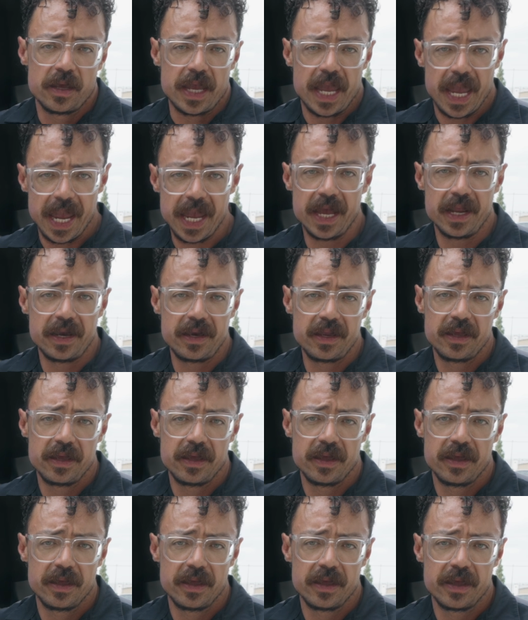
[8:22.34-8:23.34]
And
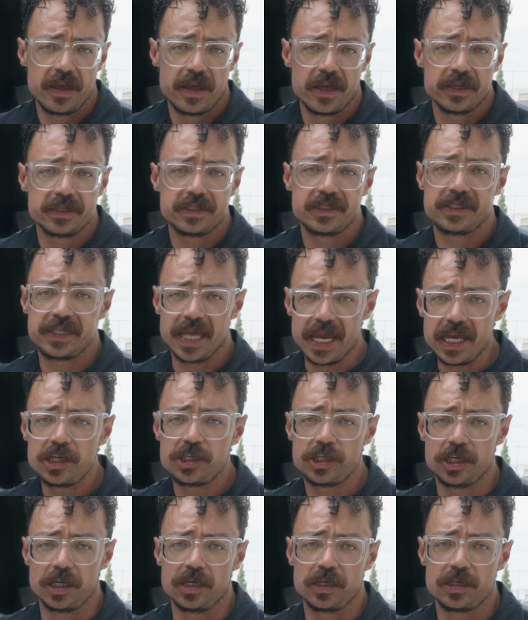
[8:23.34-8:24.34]

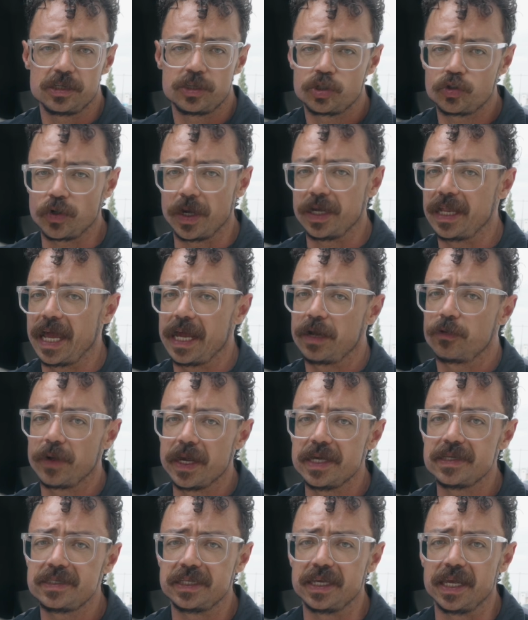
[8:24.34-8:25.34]
sanctioned straight line
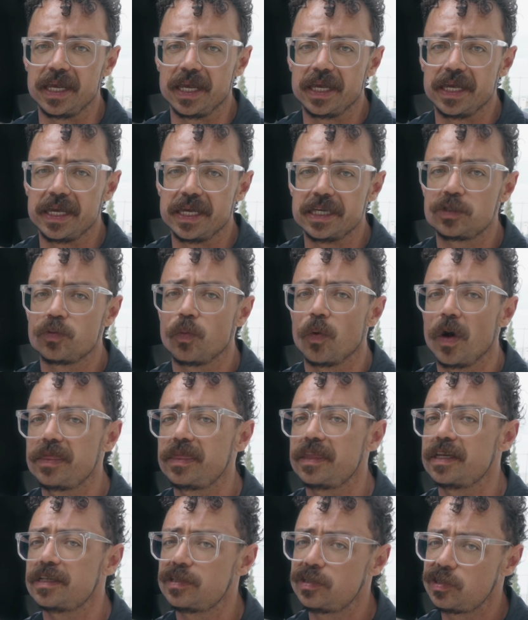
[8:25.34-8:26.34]
racing is
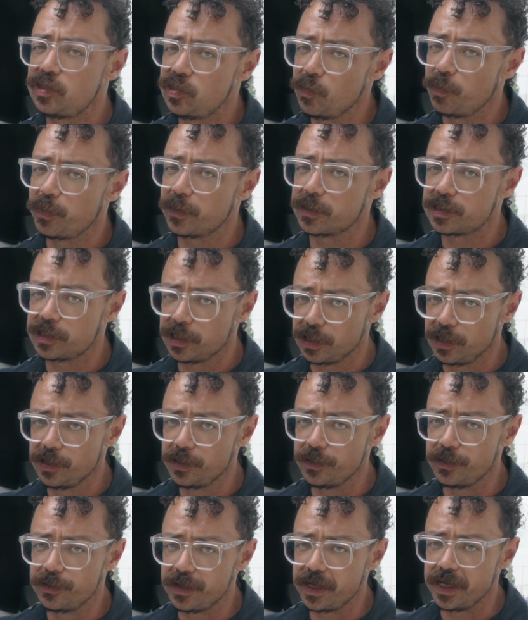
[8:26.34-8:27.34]
what this Super
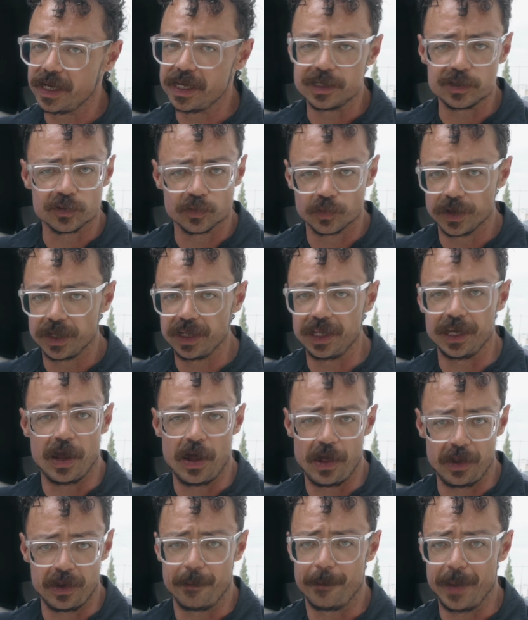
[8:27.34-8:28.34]
Saloon is really
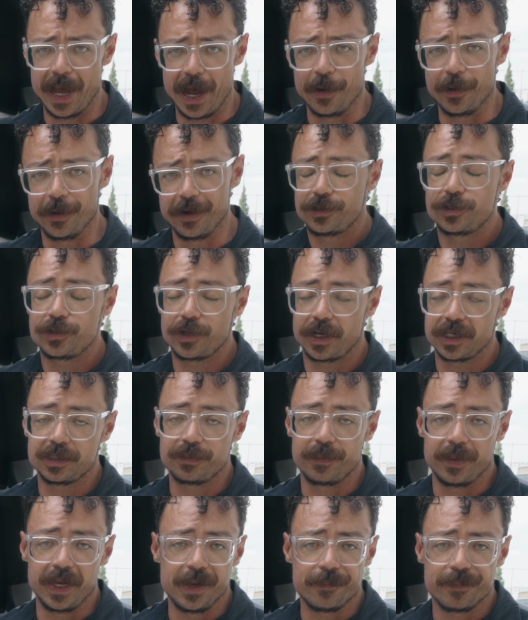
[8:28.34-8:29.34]
all about.
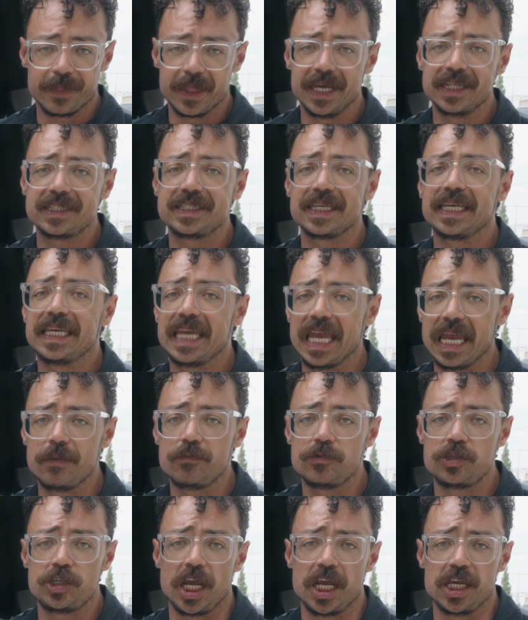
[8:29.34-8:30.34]
Trust me, it's a
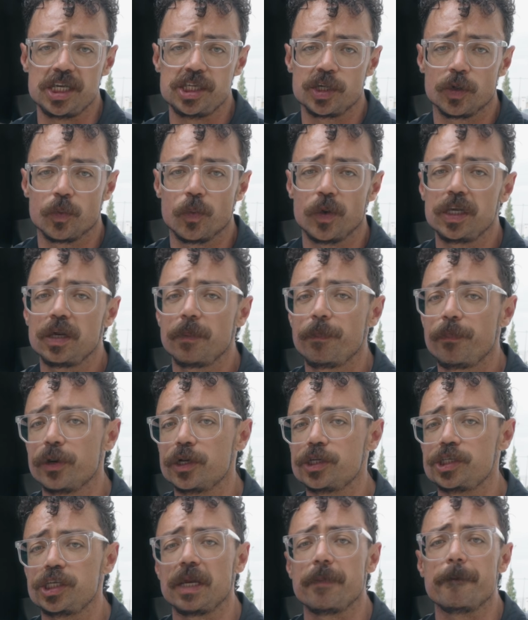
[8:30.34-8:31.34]
game changer when you're
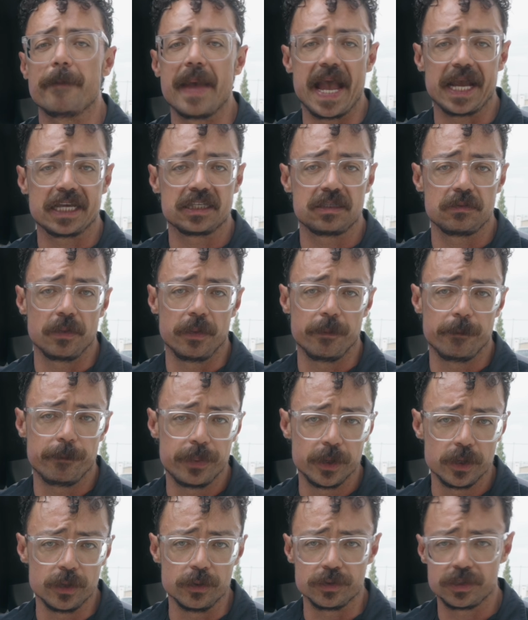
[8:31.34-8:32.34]
pushing maximum
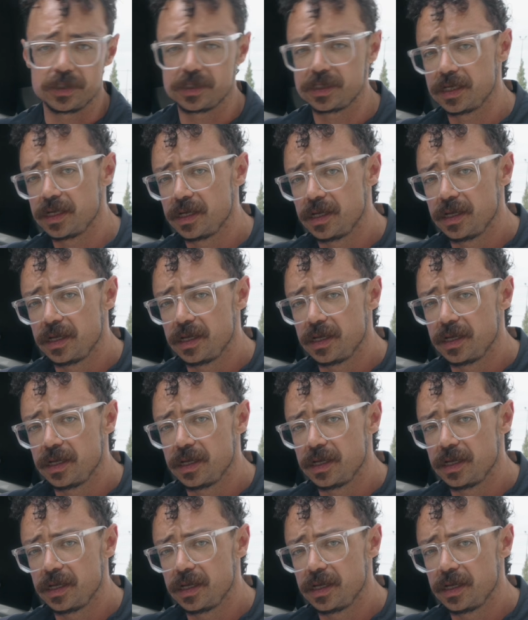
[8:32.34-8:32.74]
boost.